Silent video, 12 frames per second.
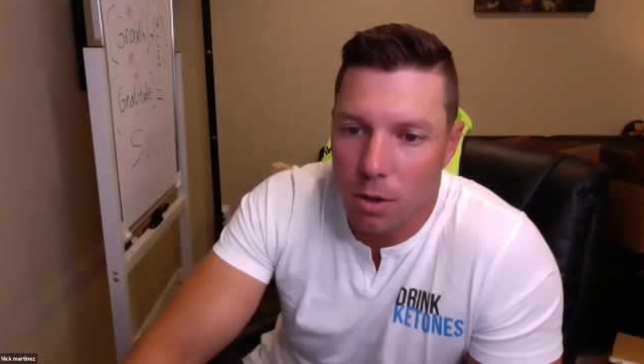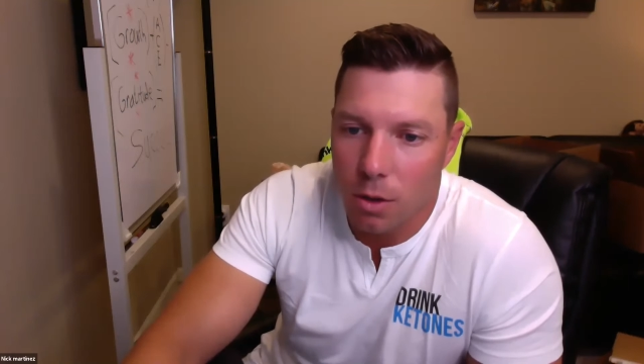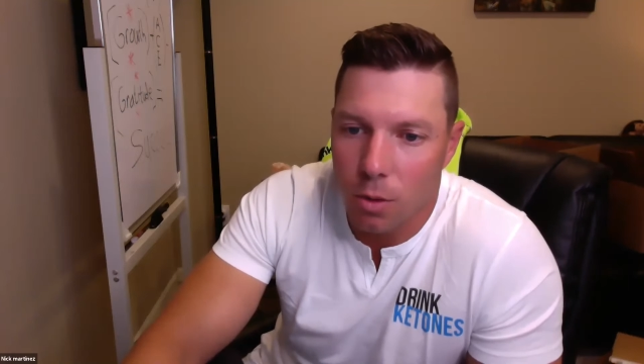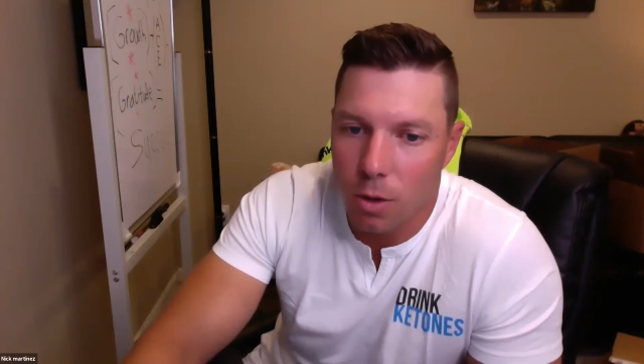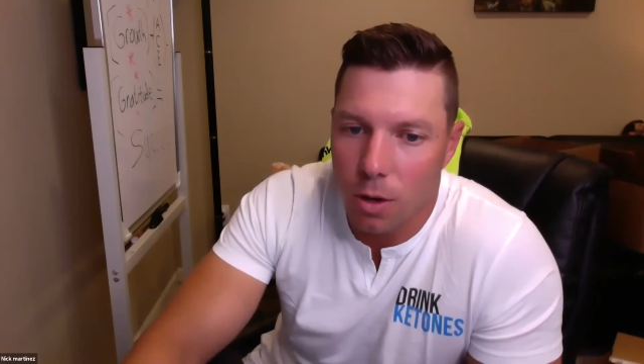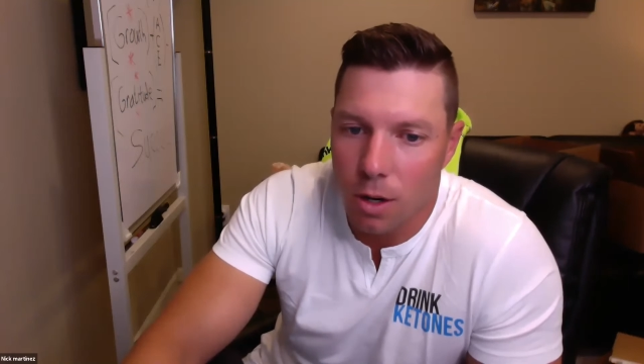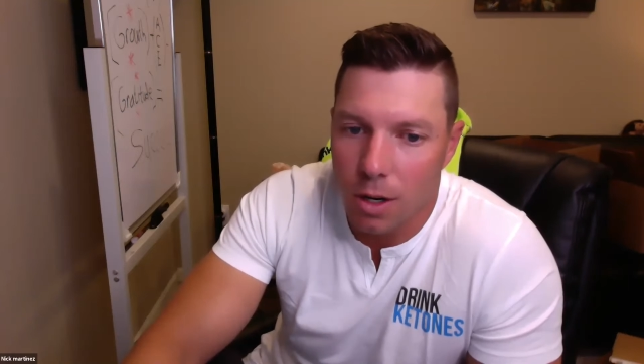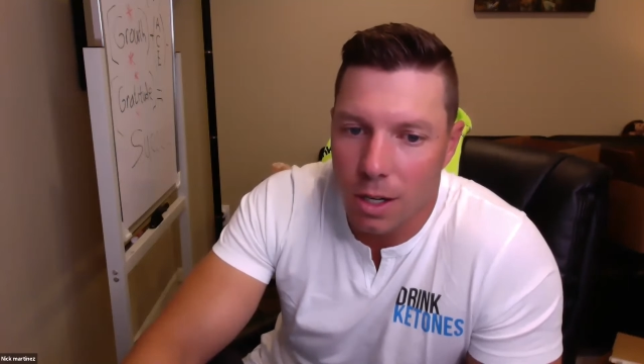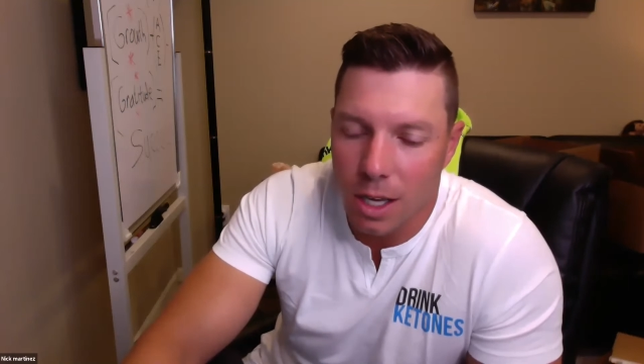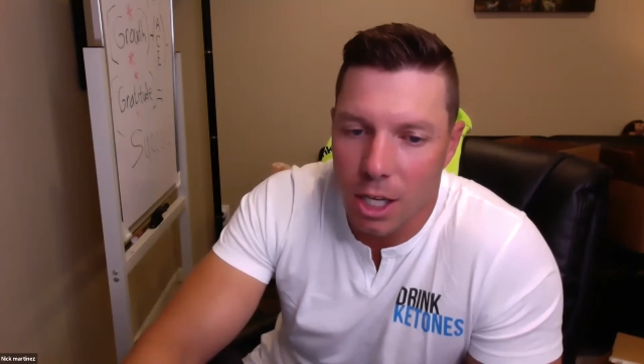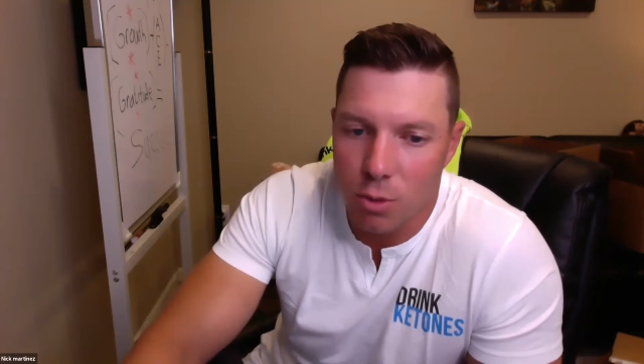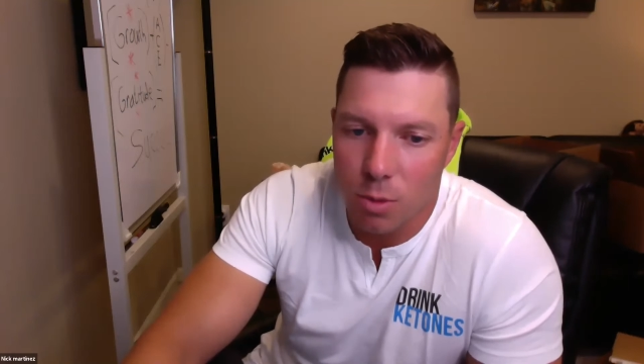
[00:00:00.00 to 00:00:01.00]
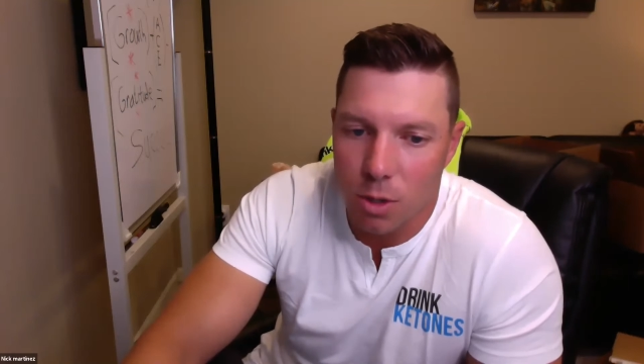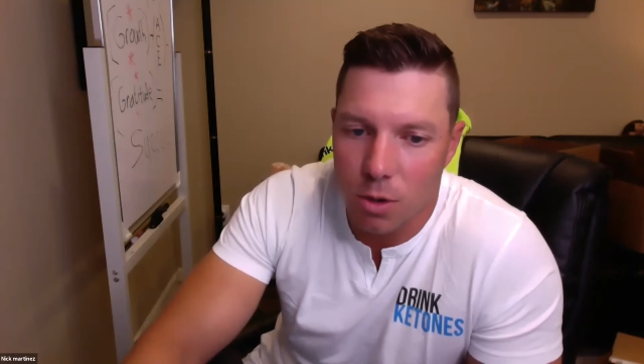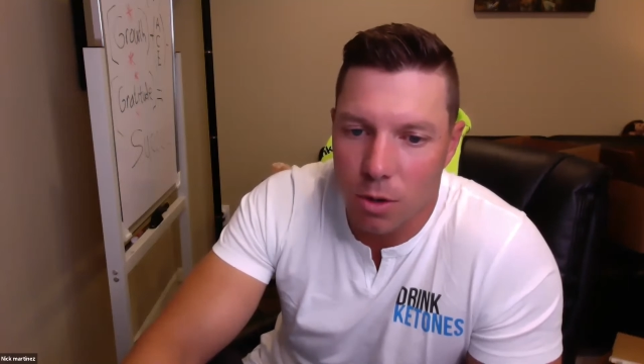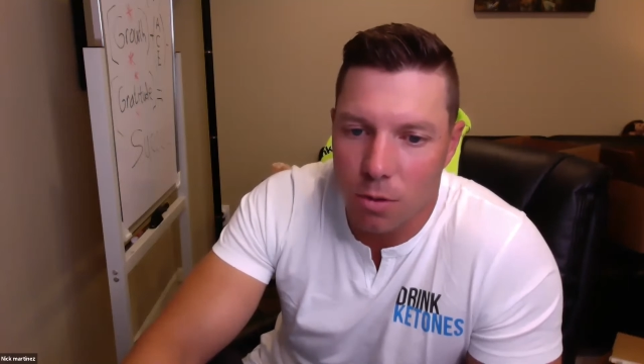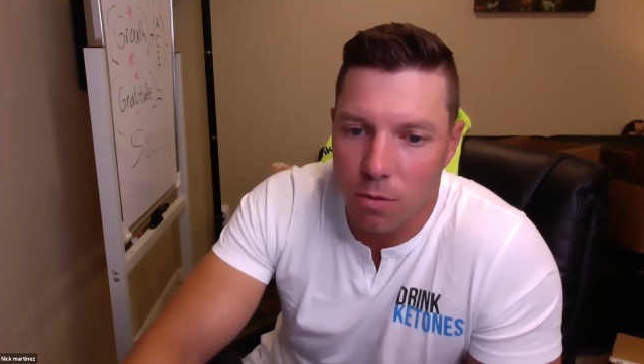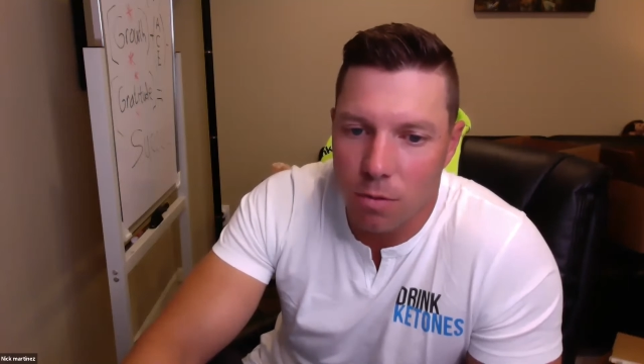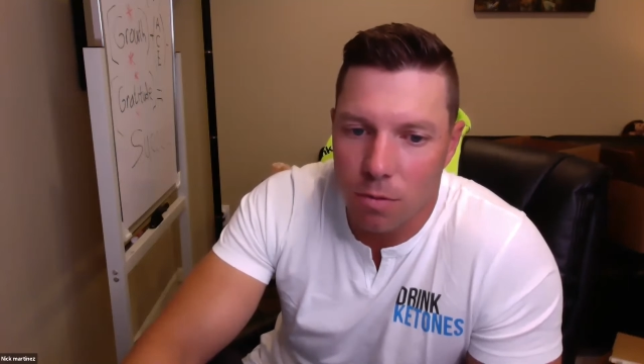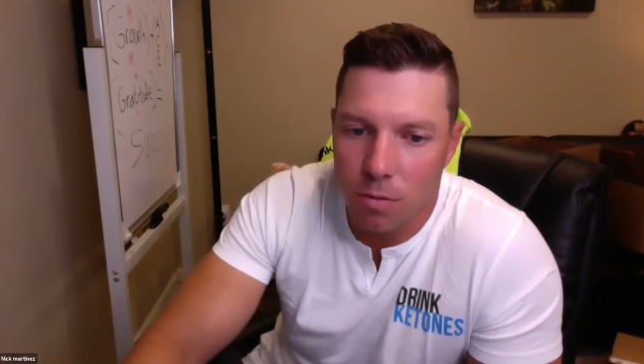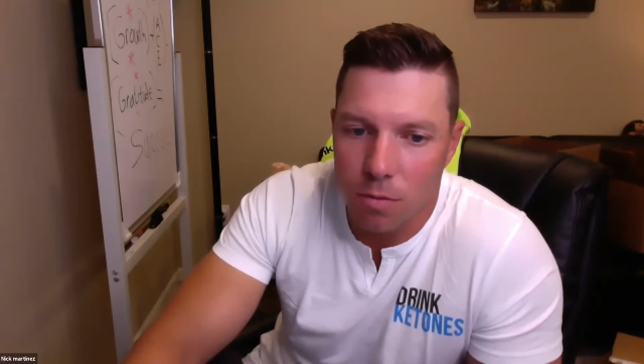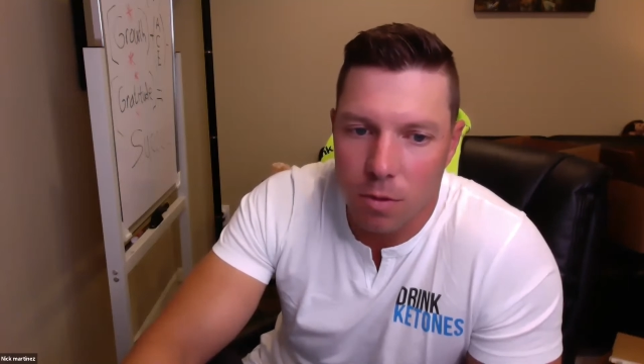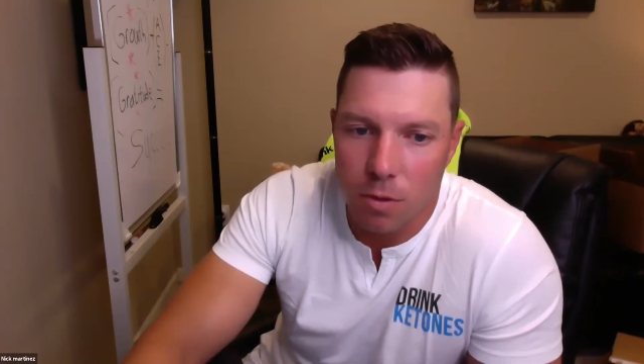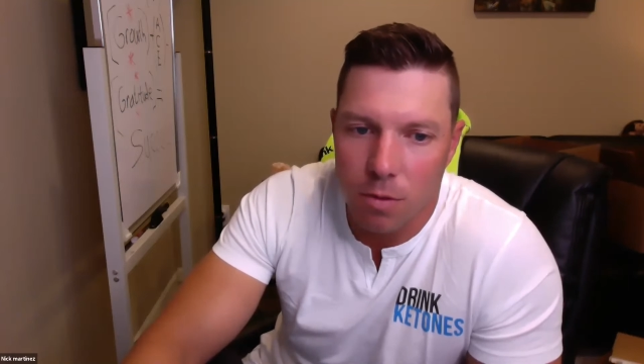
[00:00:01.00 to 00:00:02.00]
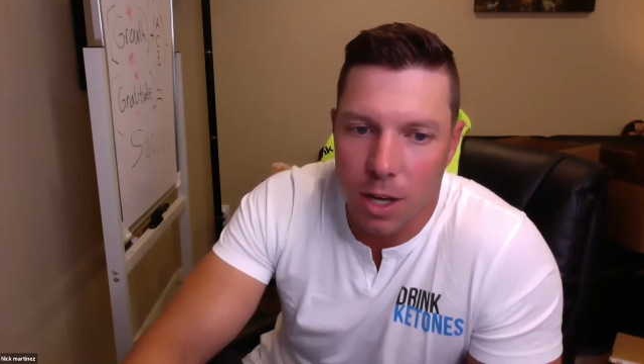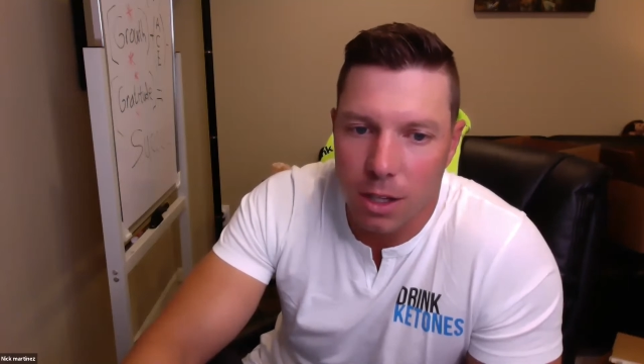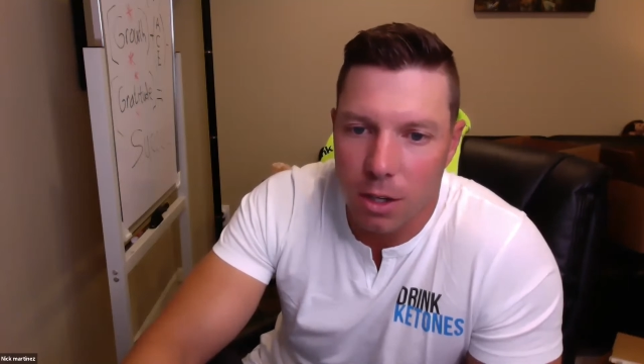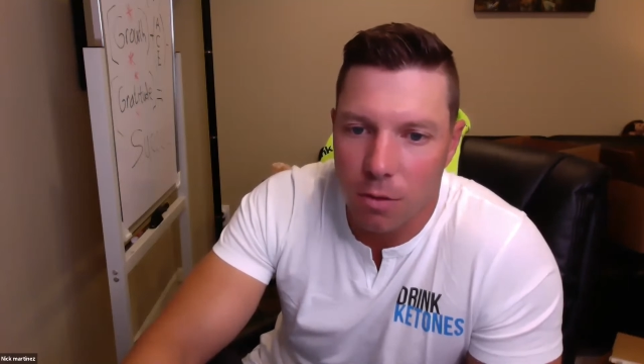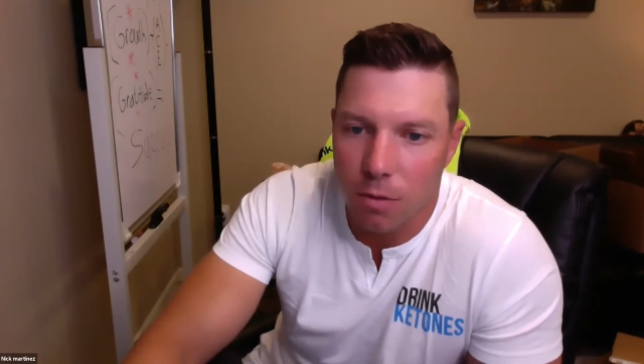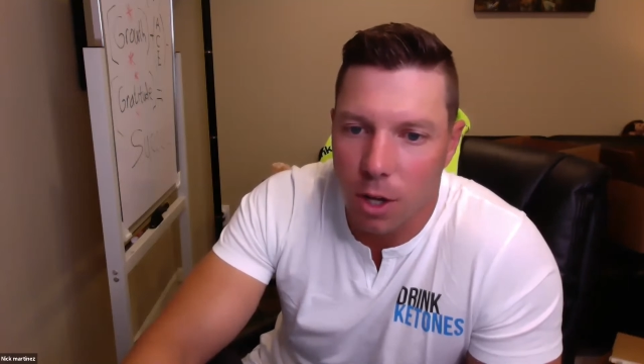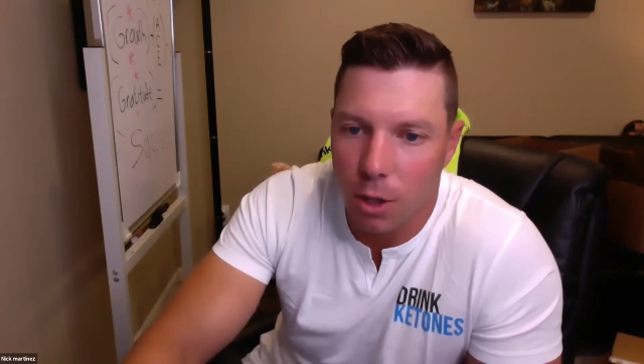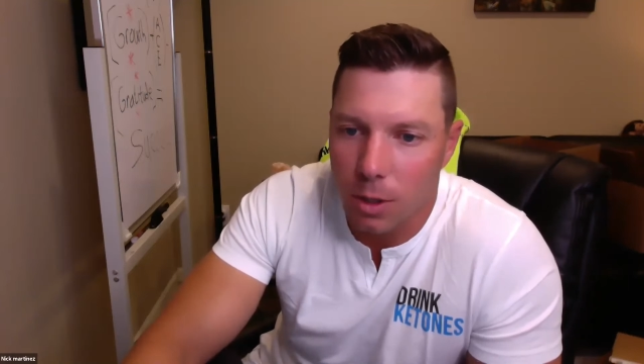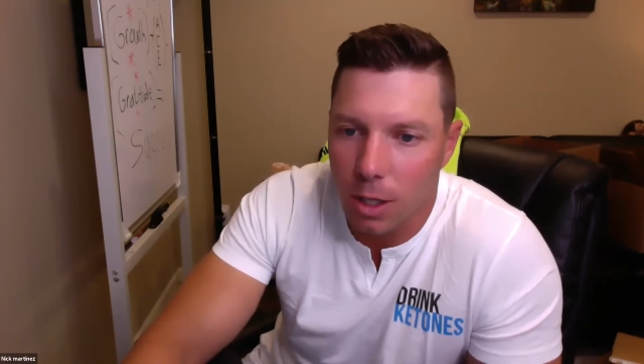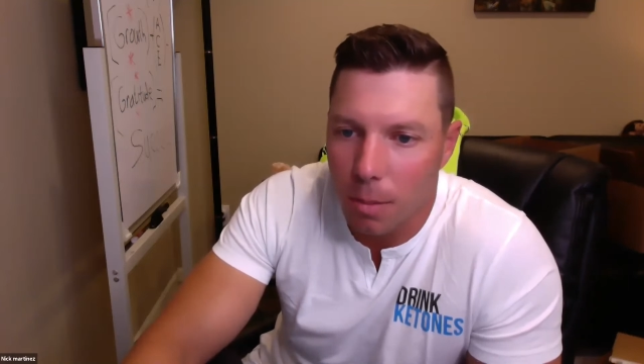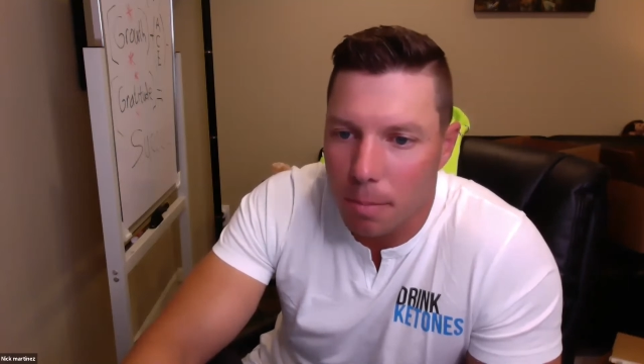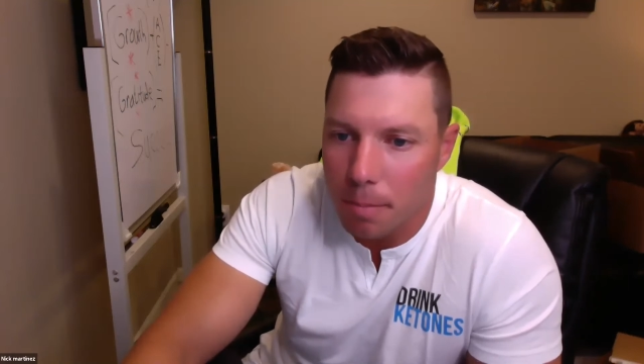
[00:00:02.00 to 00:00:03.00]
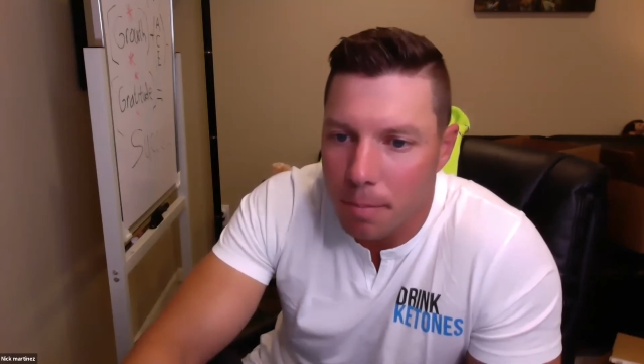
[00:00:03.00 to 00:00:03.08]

your engagement or the fact that you're following them.